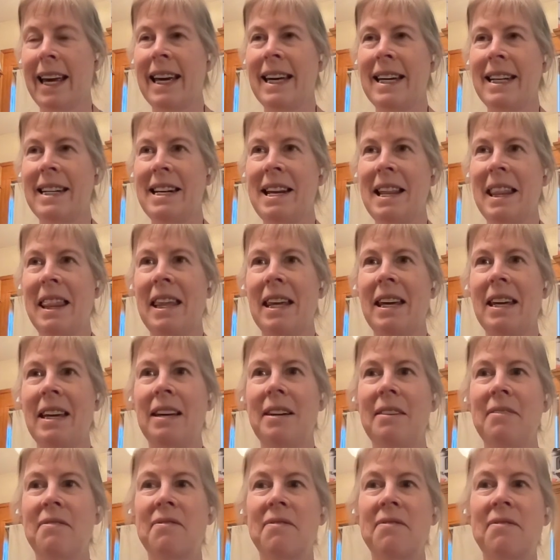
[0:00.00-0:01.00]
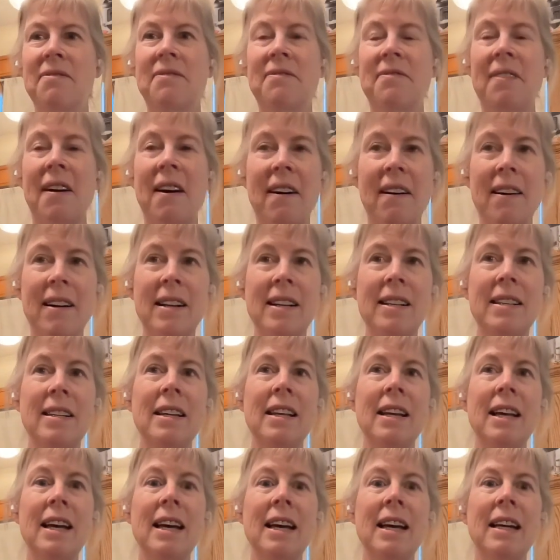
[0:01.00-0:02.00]
In the
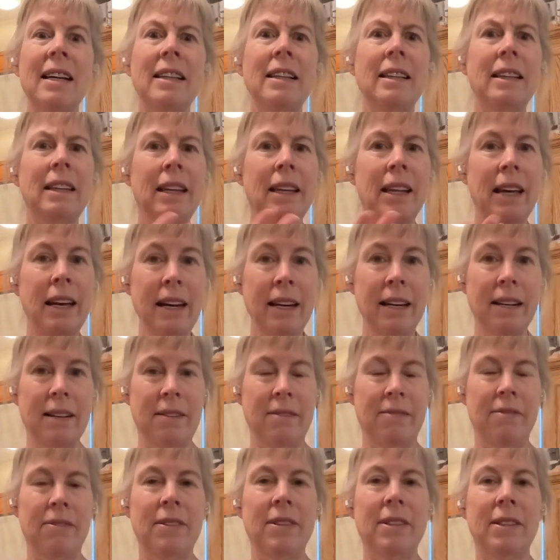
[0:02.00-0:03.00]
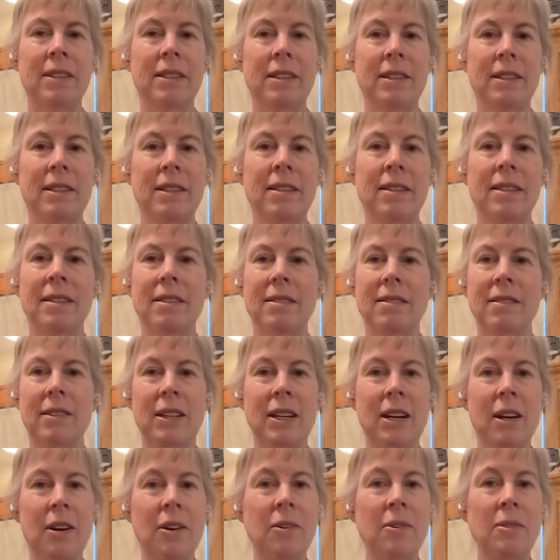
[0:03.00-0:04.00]
fall, leaves,
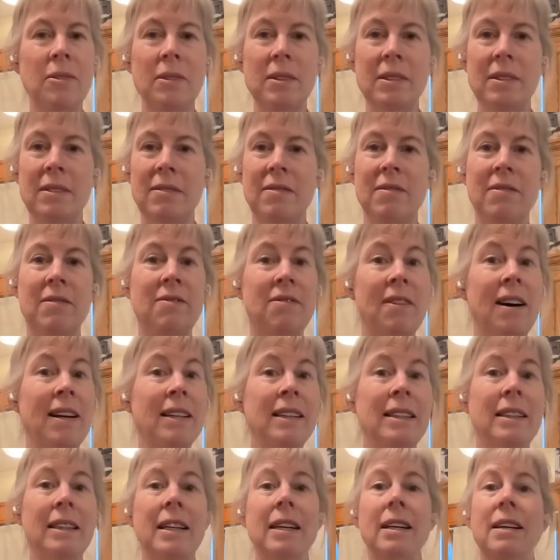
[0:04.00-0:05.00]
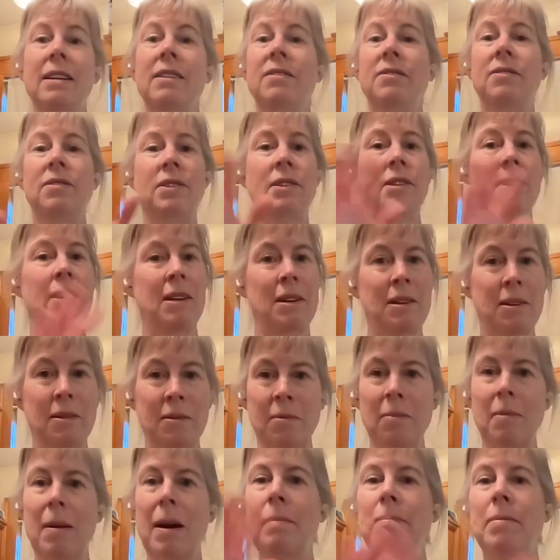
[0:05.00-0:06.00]
you know, fallen leaves,
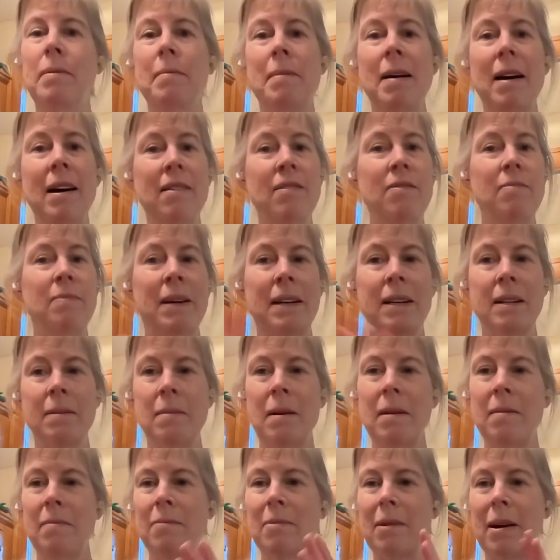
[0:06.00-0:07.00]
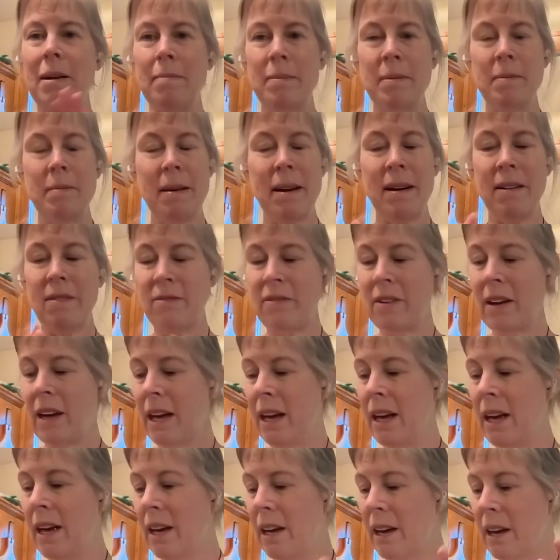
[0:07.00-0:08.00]
wipe them off, pick them up, wipe them off.
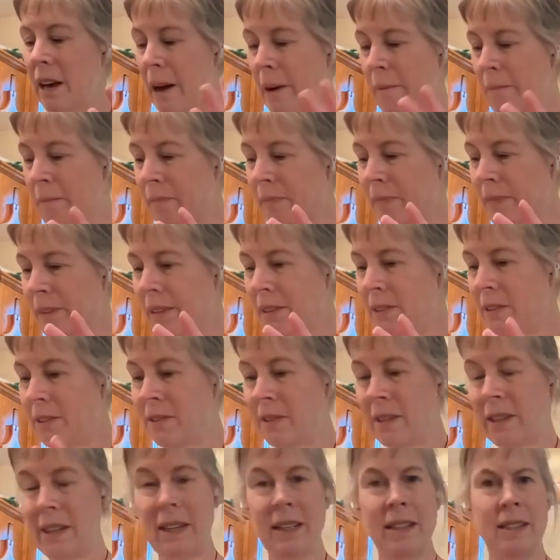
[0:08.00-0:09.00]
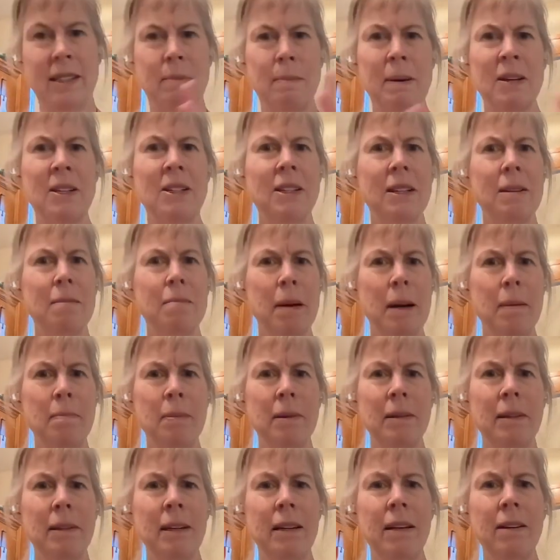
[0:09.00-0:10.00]
You can, especially
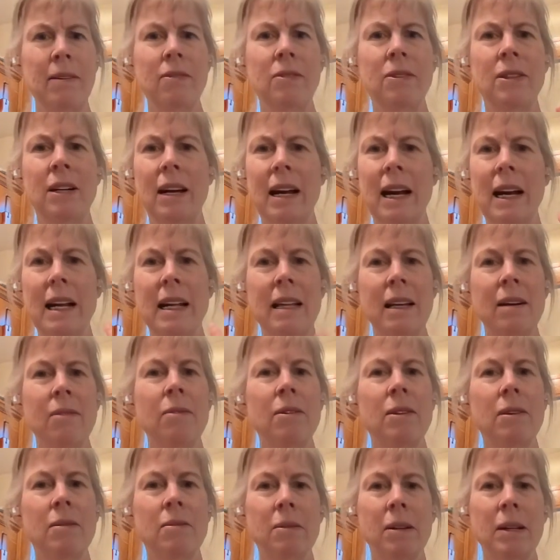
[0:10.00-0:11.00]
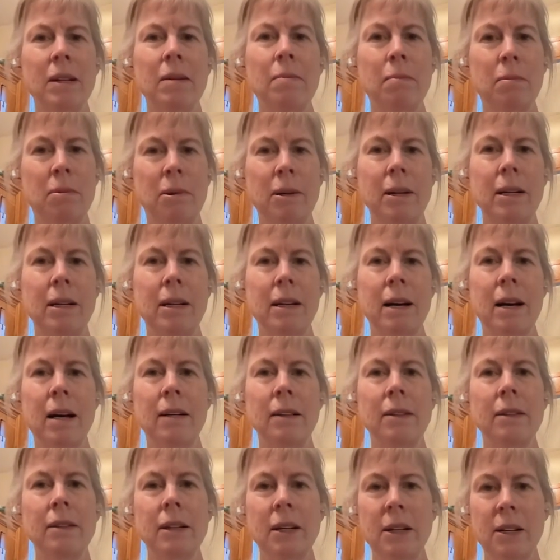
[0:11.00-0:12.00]
maple leaves, anything with a really pretty
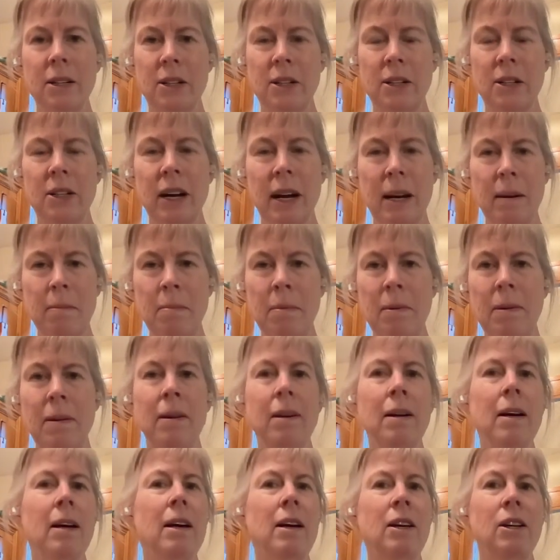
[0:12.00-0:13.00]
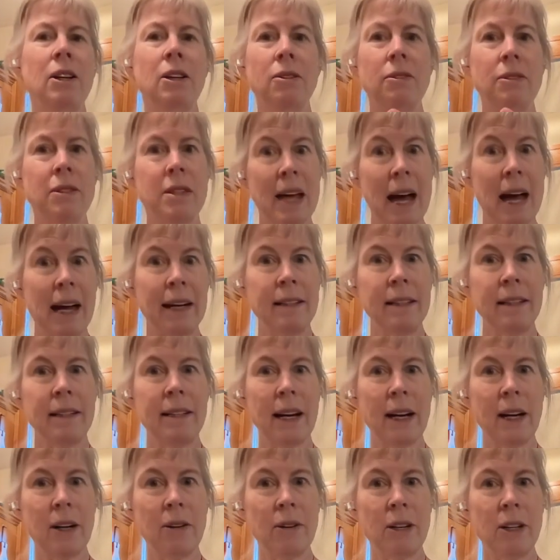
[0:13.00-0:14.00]
color and shape, use that
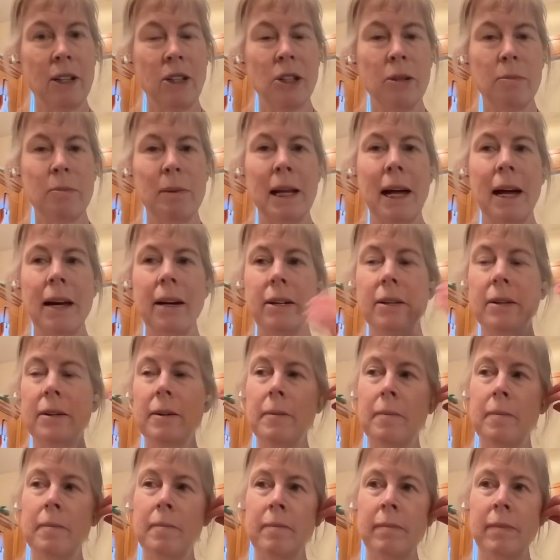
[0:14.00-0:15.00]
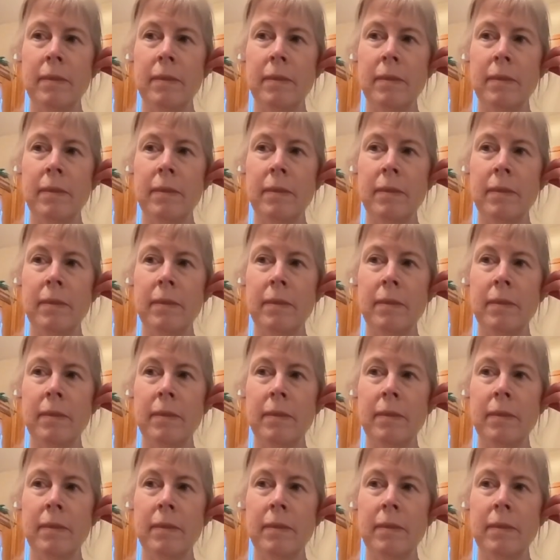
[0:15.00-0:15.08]
to decorate your platter.